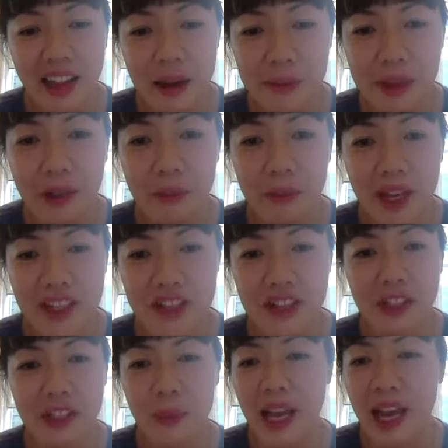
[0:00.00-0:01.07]
that Mel
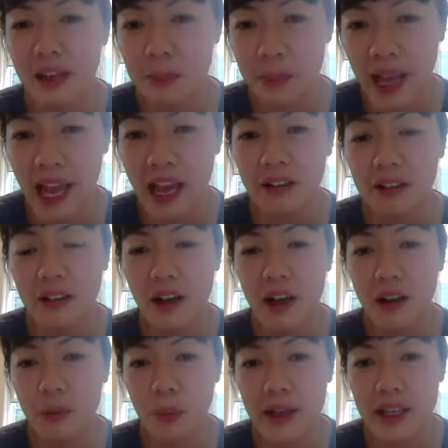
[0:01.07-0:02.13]
mentioned. We had a panel
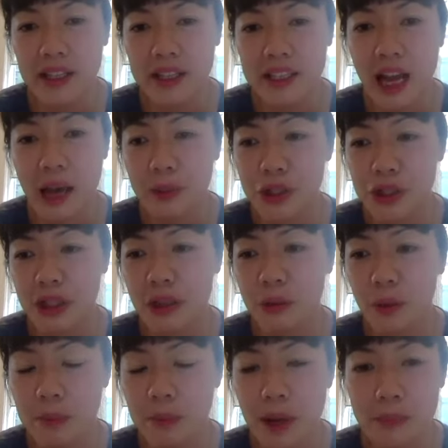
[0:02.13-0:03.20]
on establishing
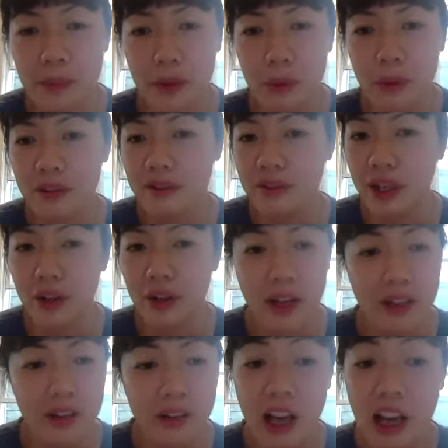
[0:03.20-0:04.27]
one member, one vote,
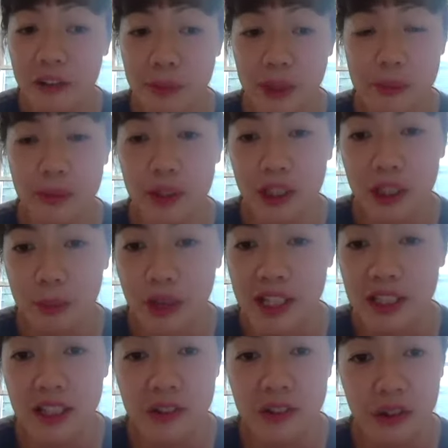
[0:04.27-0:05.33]
and a lot of people
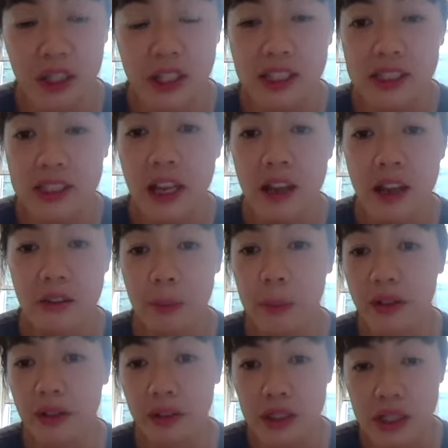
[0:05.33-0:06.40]
expressed interest from
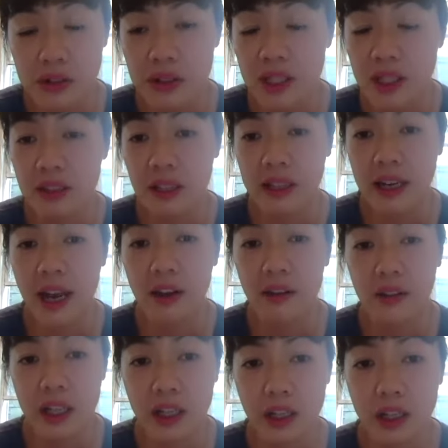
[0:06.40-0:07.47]
other unions and how
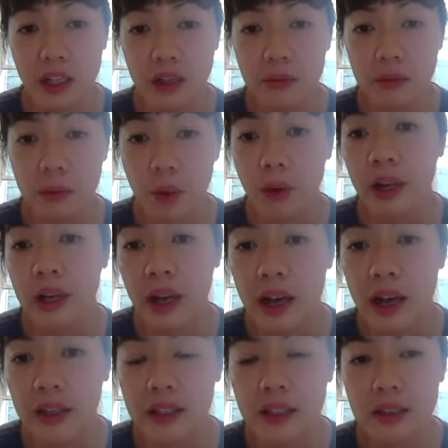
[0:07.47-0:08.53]
they could
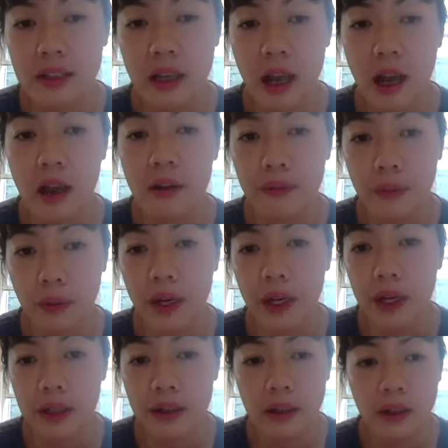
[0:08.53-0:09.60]
organize uh, for
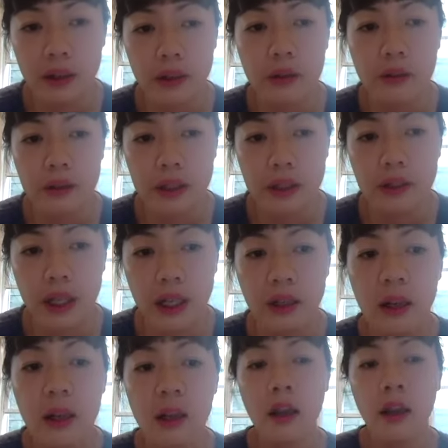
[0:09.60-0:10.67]
it in, in, their own
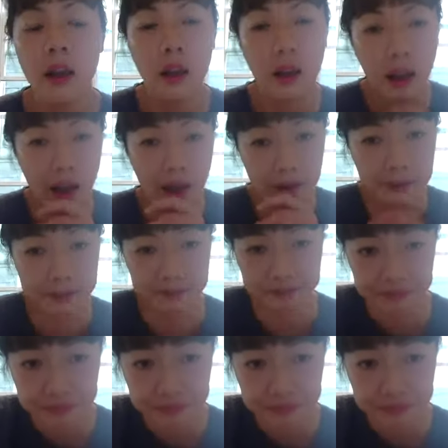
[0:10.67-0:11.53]
union. Um,